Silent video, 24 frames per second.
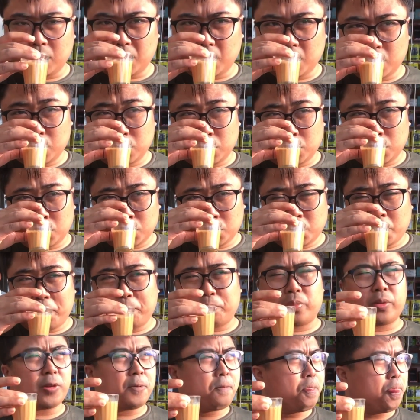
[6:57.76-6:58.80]
and Singapore, I was
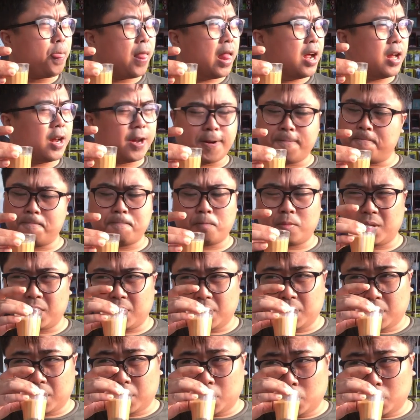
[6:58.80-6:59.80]
drinking teh tarik